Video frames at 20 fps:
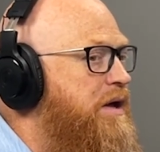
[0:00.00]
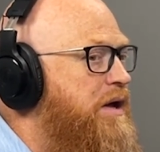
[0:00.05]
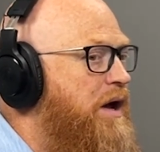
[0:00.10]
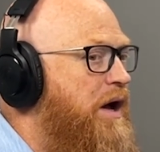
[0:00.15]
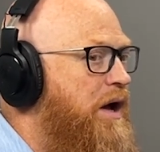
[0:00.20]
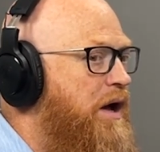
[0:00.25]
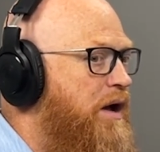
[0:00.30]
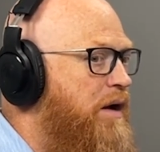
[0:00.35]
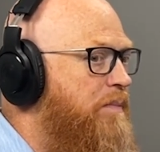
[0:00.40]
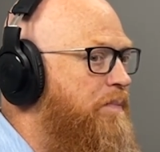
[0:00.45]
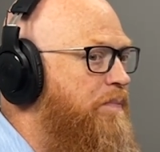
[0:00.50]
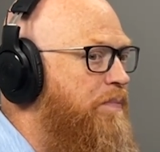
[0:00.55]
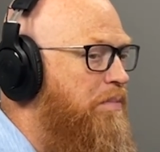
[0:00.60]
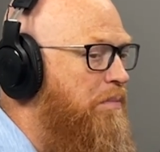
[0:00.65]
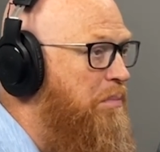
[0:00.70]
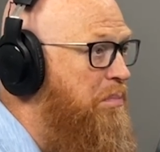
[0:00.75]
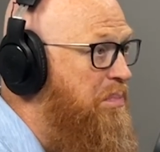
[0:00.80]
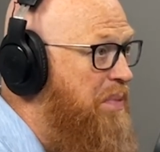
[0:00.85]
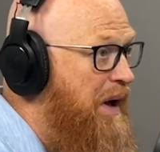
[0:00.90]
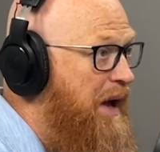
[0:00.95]

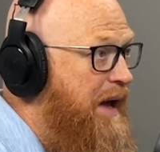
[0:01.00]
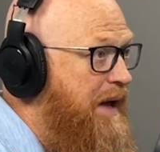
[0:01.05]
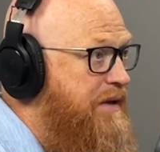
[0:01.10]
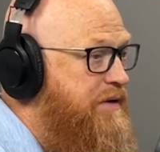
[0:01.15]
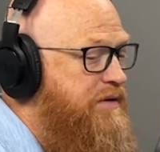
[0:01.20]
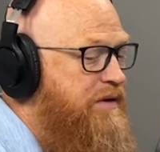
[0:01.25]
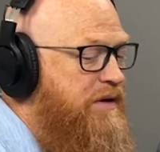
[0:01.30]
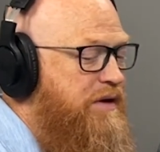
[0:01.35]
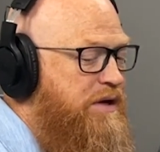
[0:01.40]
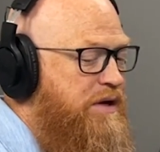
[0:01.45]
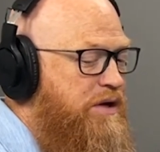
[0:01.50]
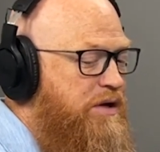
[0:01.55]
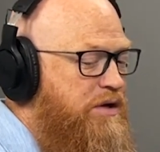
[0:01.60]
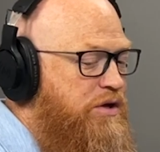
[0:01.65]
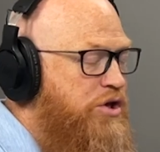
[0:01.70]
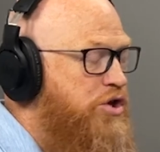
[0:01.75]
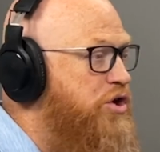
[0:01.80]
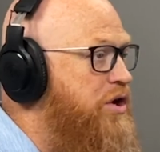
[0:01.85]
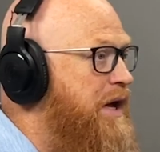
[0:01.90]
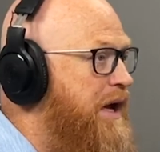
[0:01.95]
But
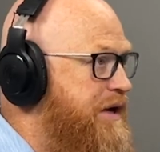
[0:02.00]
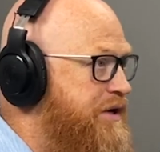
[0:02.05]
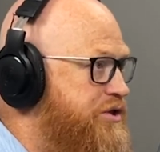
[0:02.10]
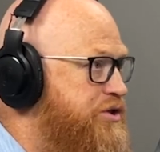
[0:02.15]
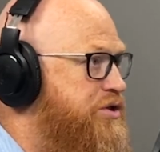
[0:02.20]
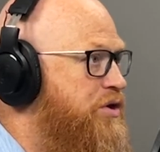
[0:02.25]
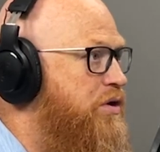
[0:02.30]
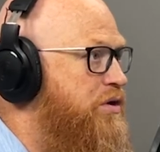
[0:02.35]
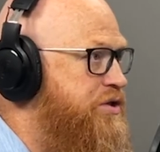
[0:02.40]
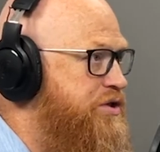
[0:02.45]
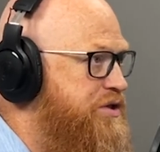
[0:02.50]
you got to start